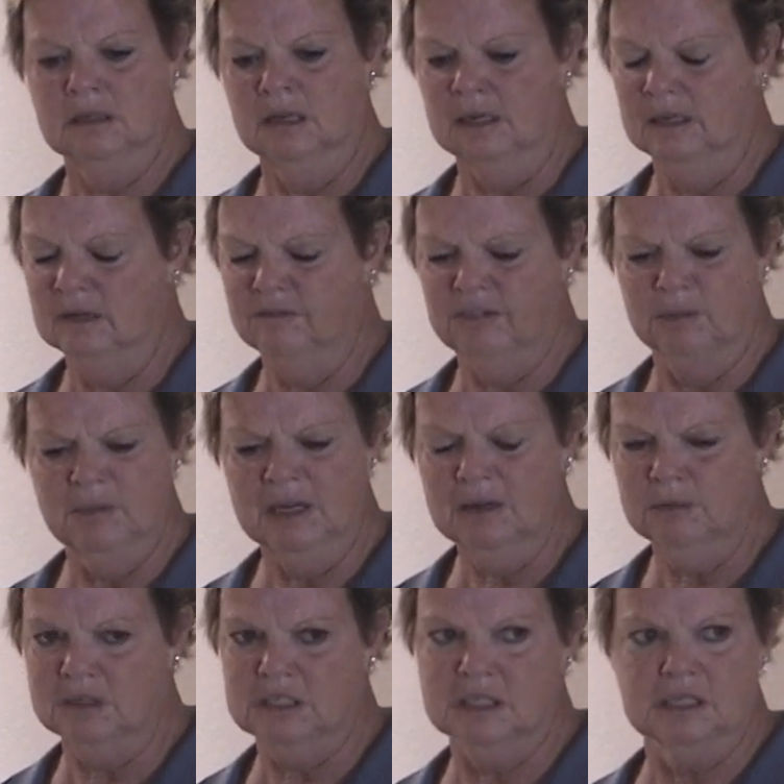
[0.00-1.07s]
And from
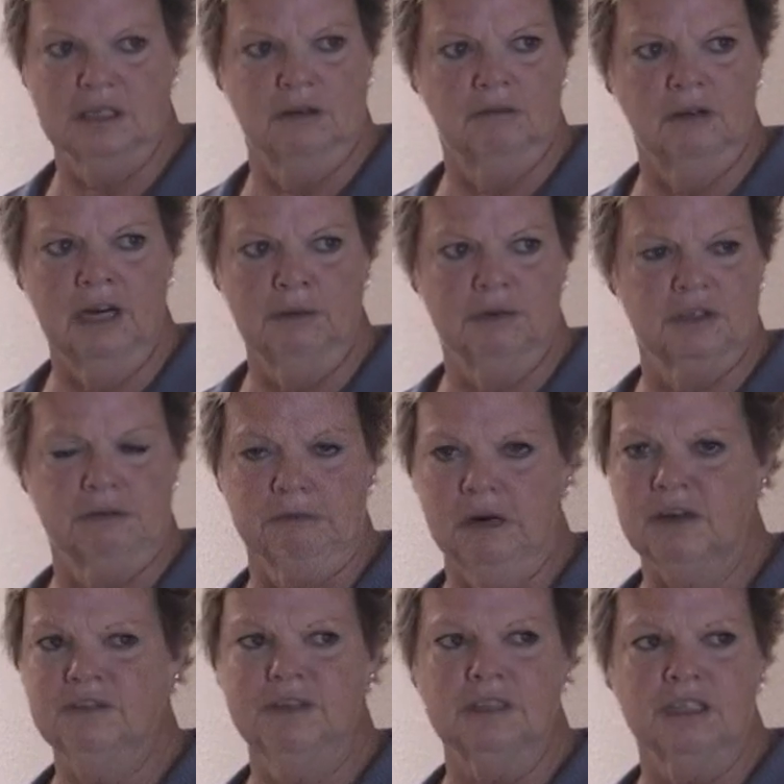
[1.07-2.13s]
there, it was
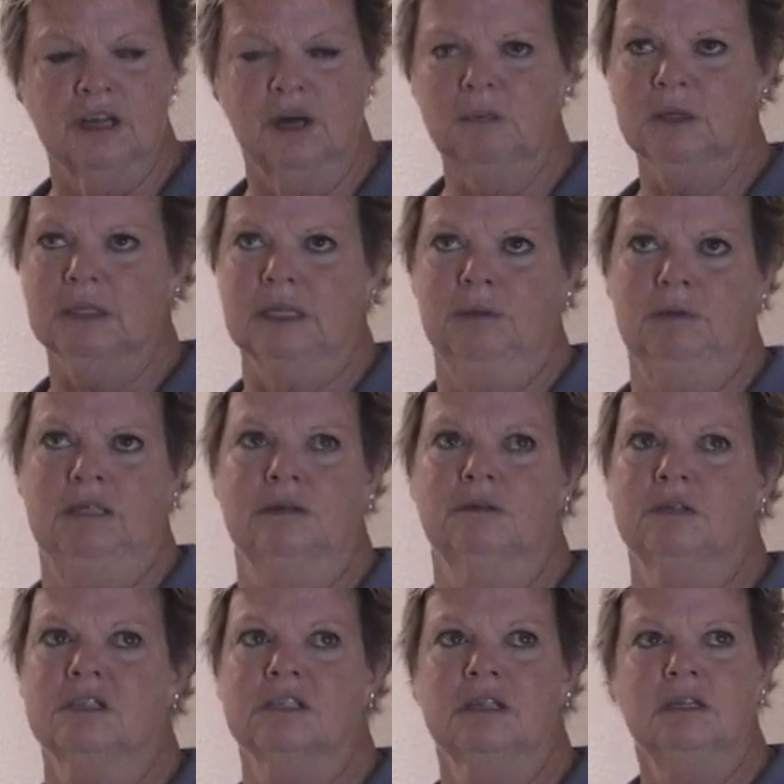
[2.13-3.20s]
rough and tumble. I mean, it
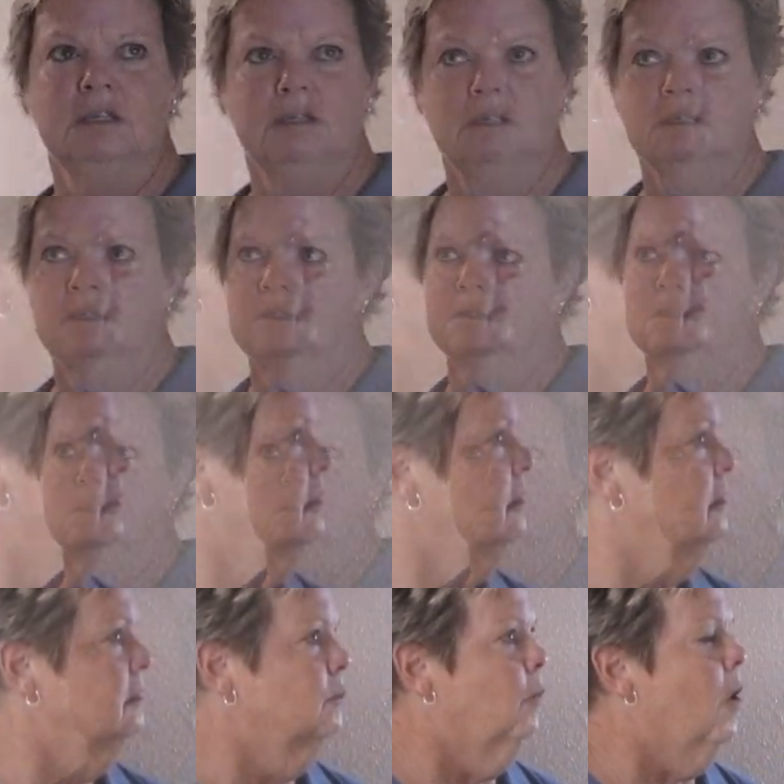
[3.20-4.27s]
was
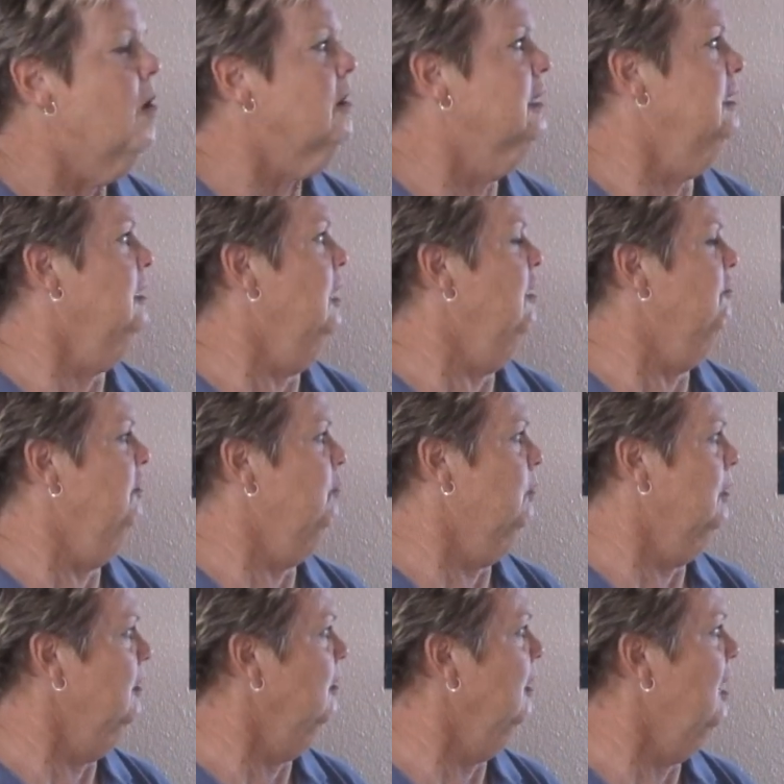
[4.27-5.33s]
walking
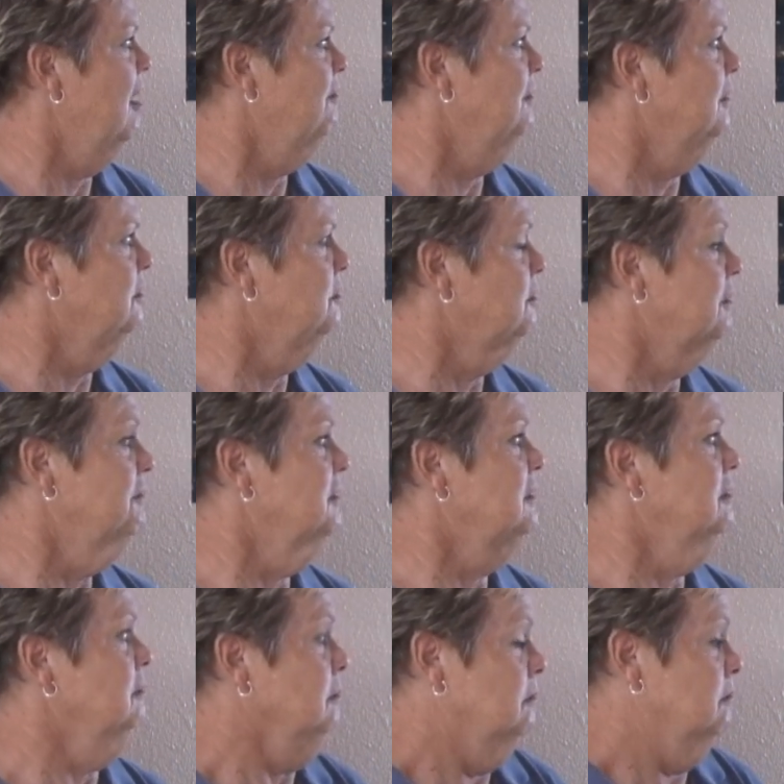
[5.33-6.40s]
everywhere. I haven't
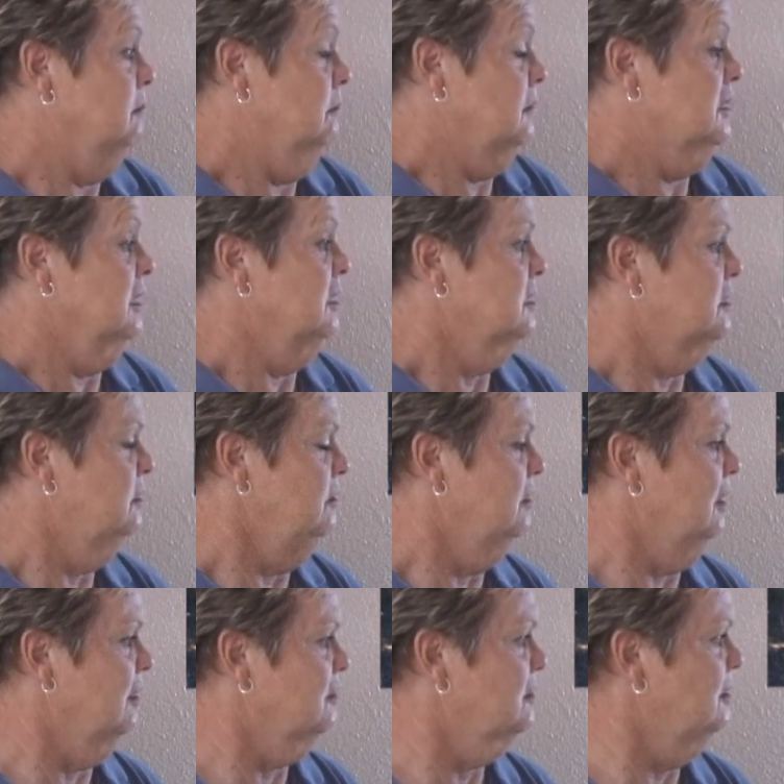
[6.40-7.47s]
driven since
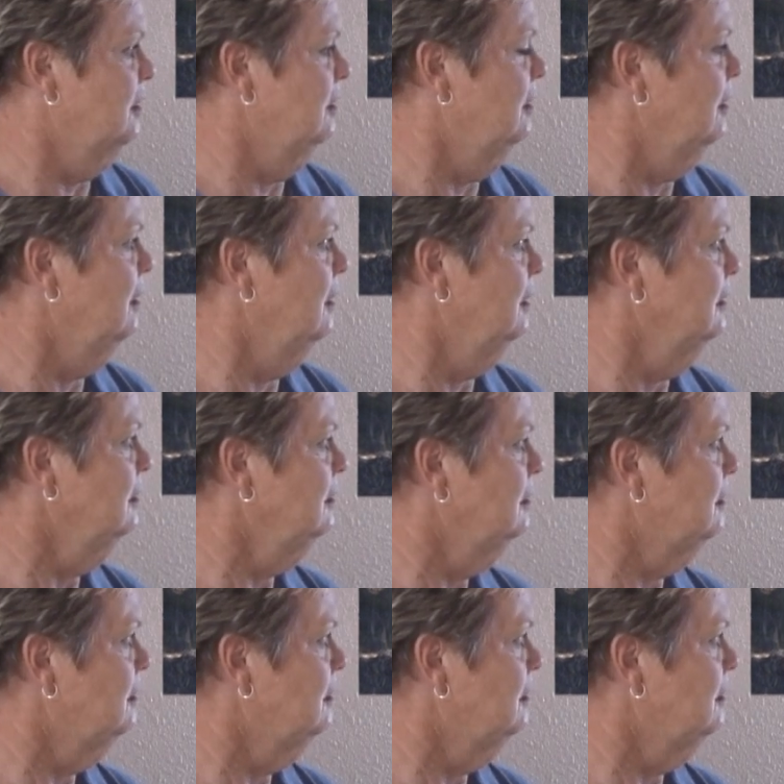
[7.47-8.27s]
2009.